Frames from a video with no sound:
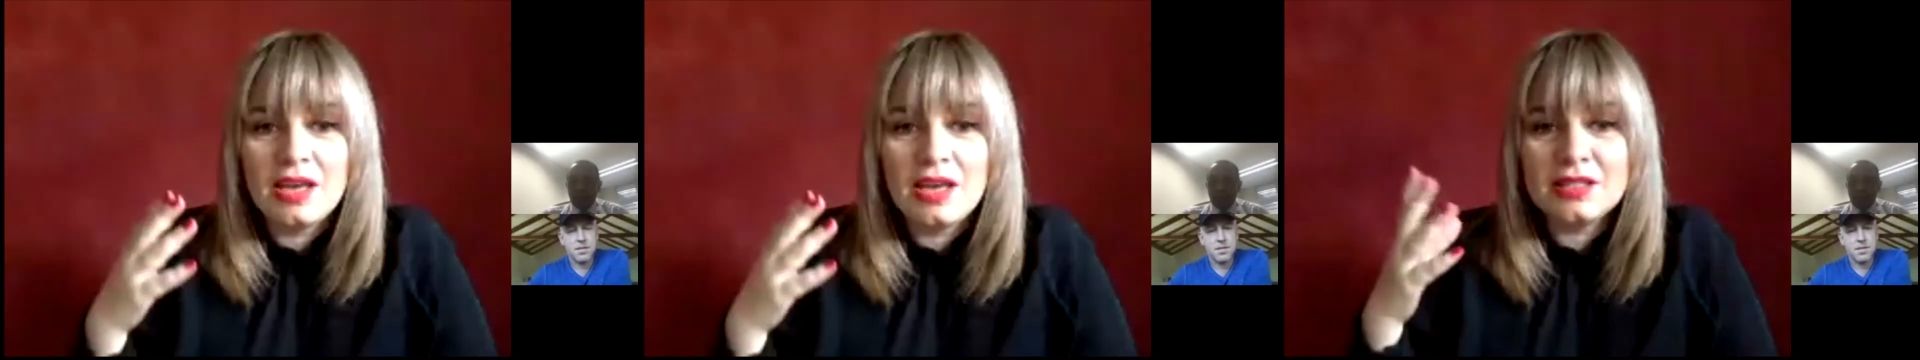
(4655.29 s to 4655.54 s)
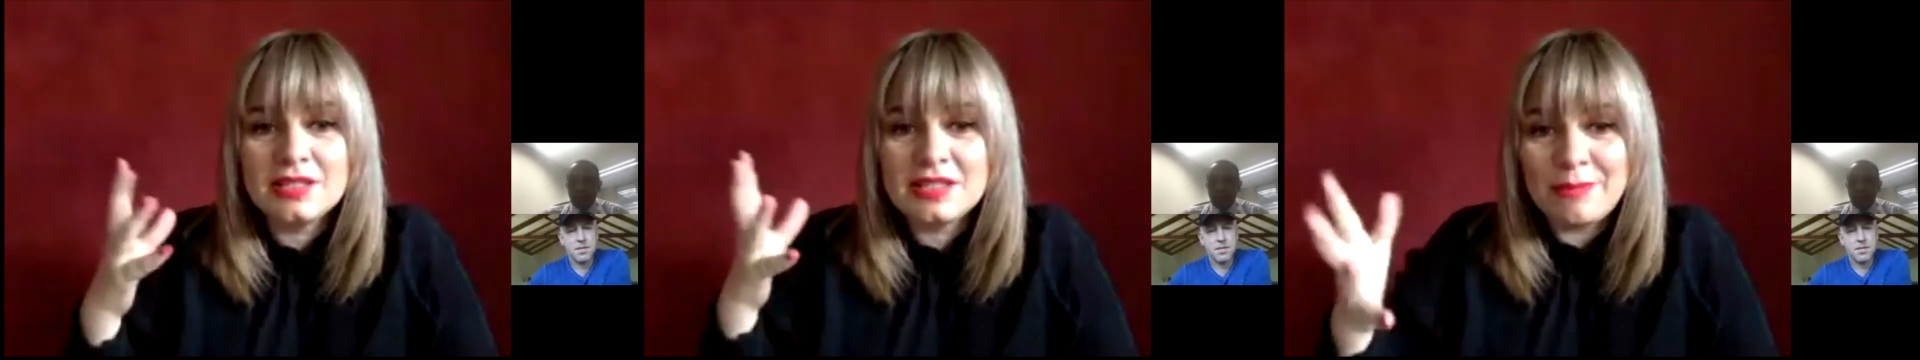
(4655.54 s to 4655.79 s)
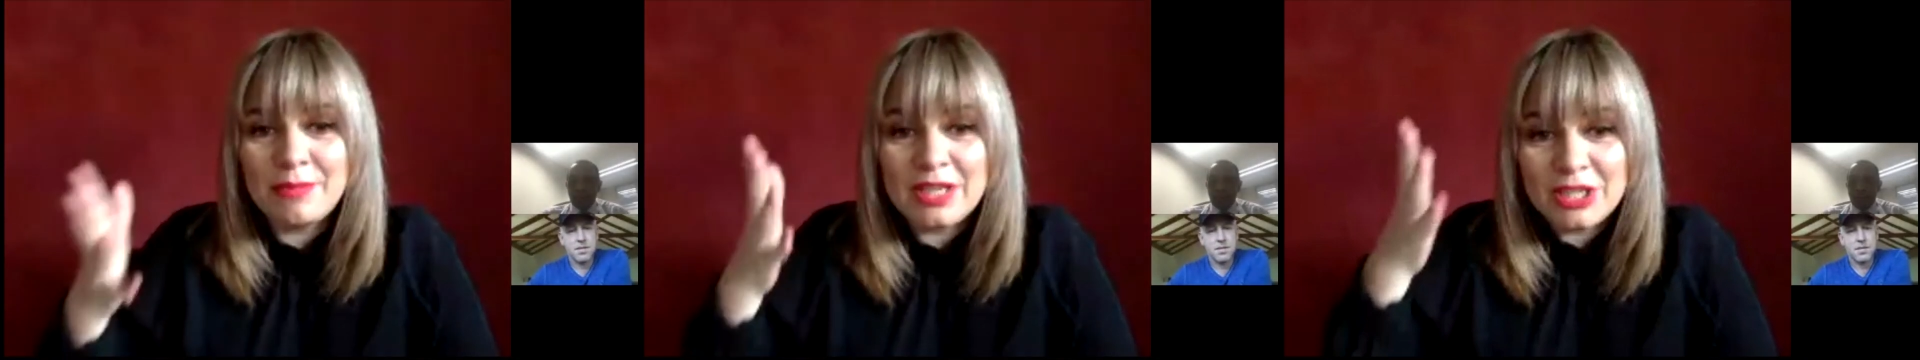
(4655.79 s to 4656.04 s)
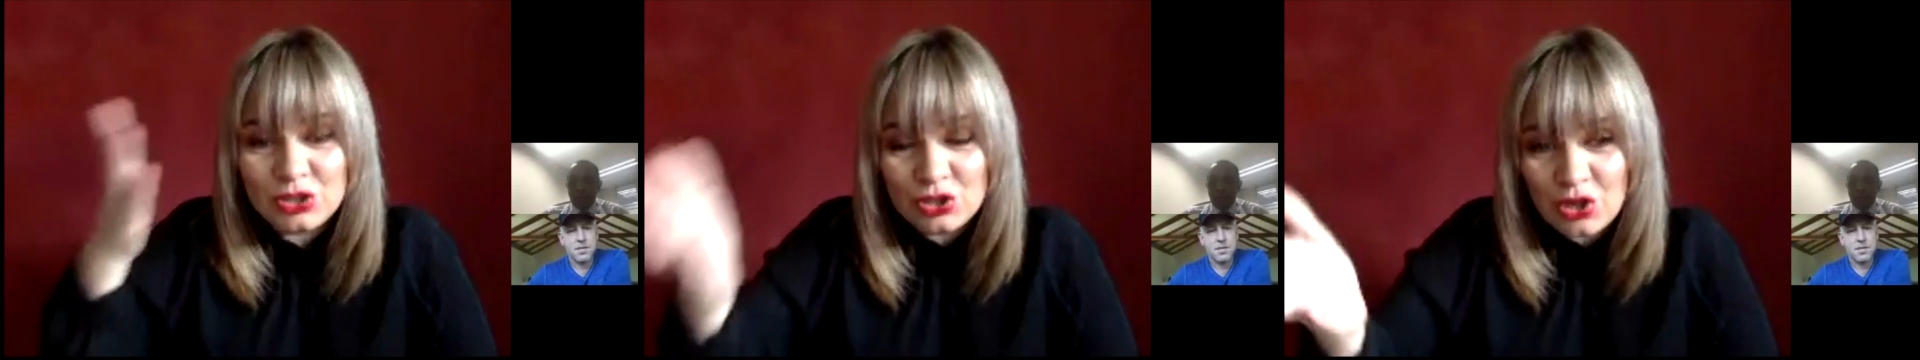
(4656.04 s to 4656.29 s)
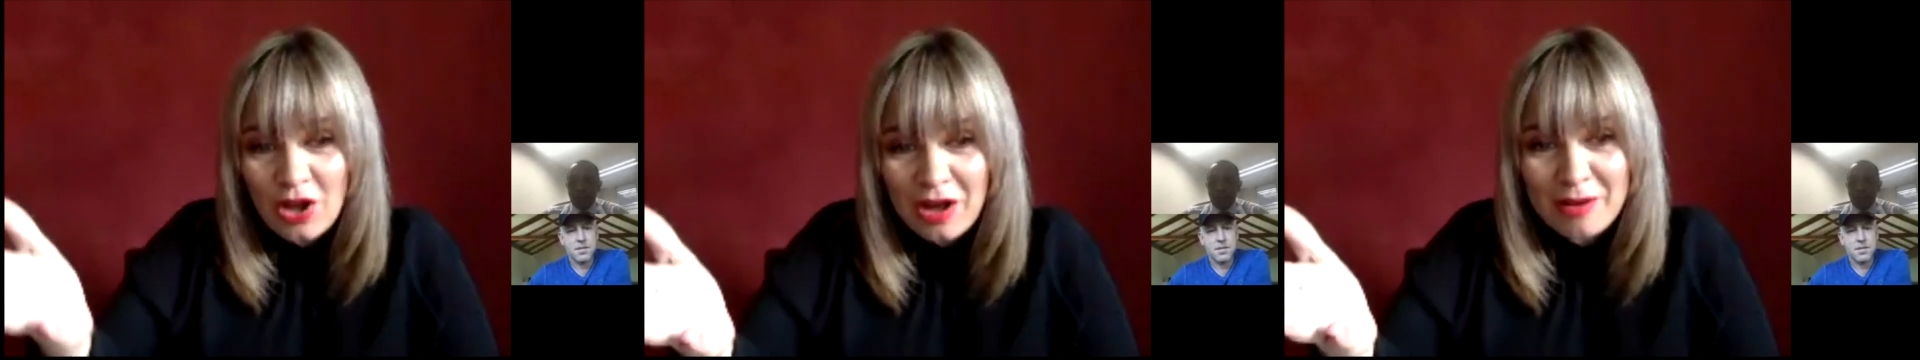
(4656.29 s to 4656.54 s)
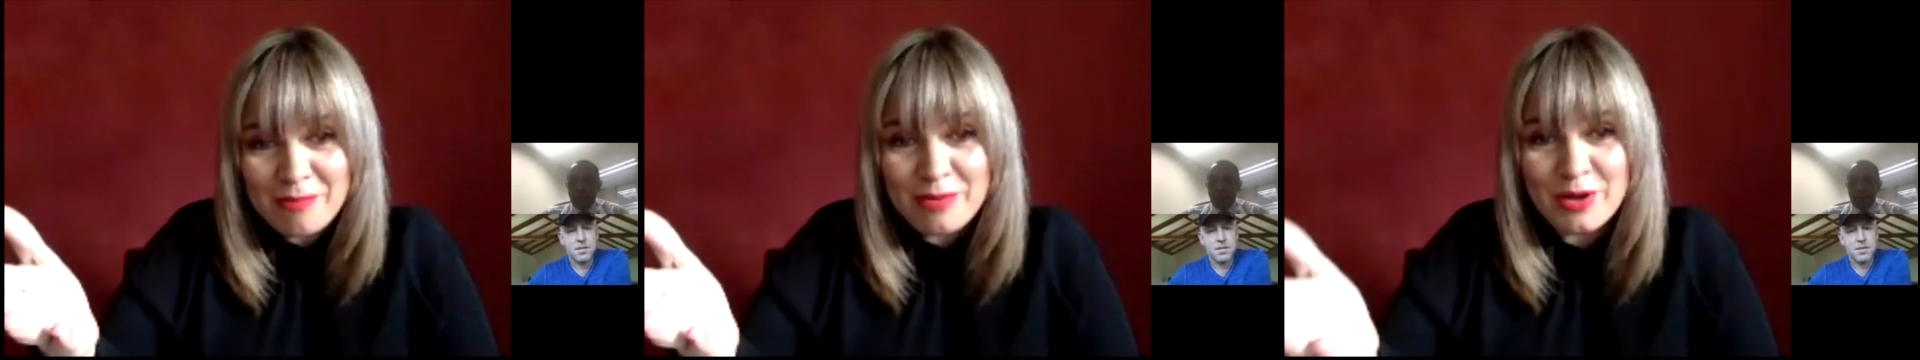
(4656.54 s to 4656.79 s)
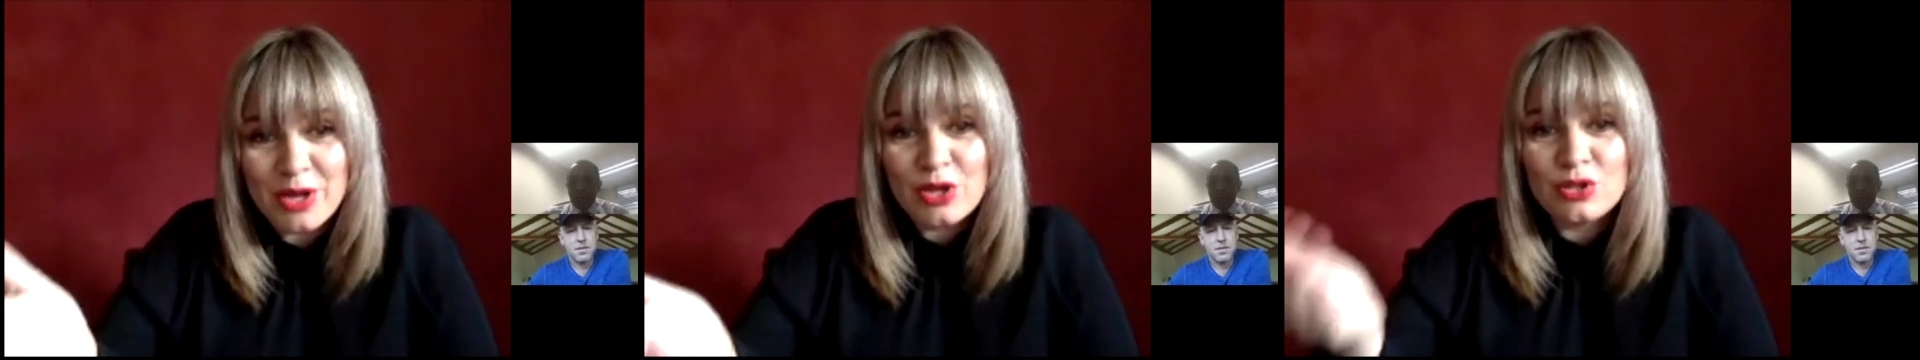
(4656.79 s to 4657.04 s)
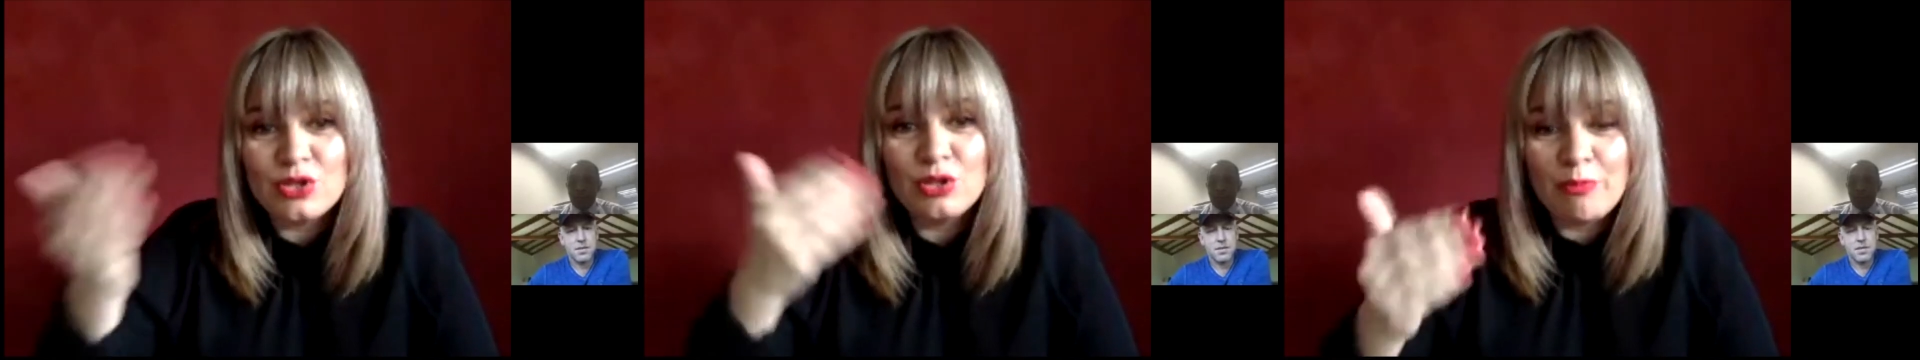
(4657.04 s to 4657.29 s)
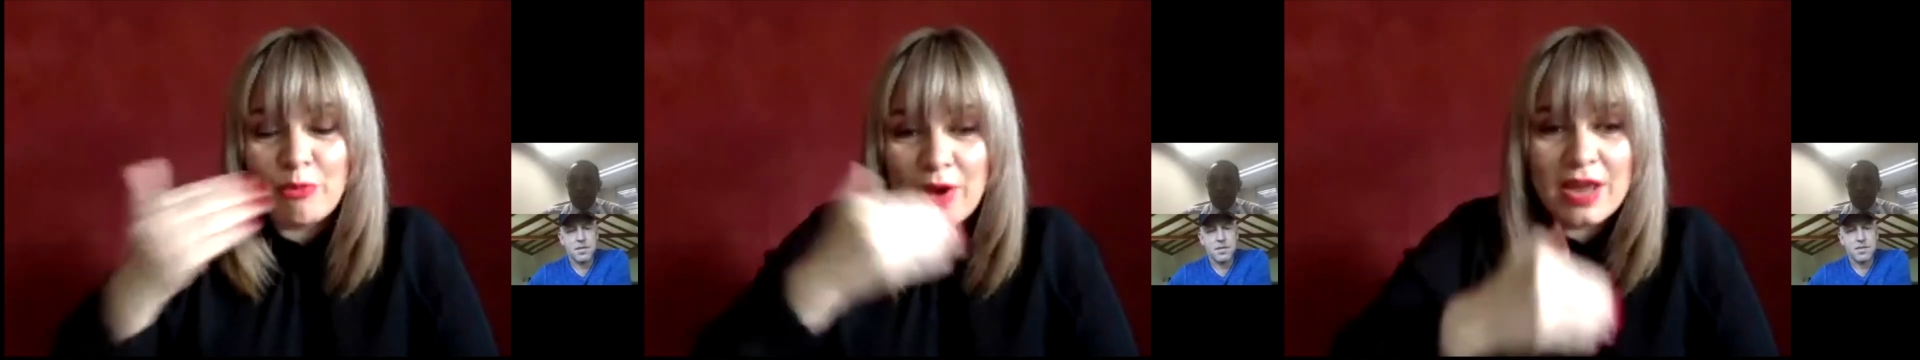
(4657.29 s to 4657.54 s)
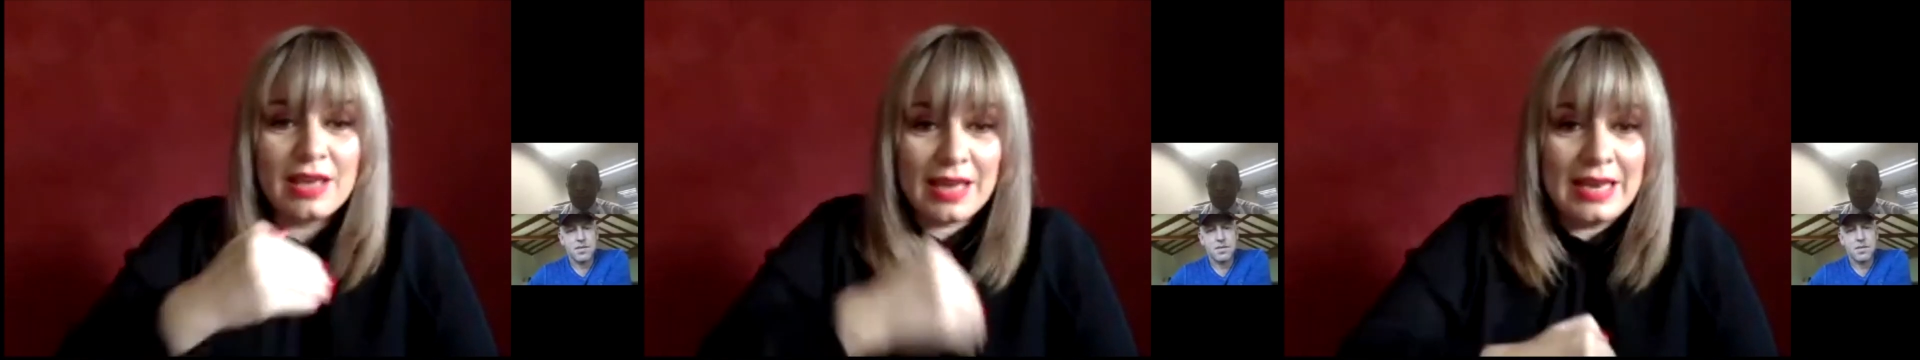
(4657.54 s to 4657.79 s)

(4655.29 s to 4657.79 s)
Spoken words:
it's somebody's job to break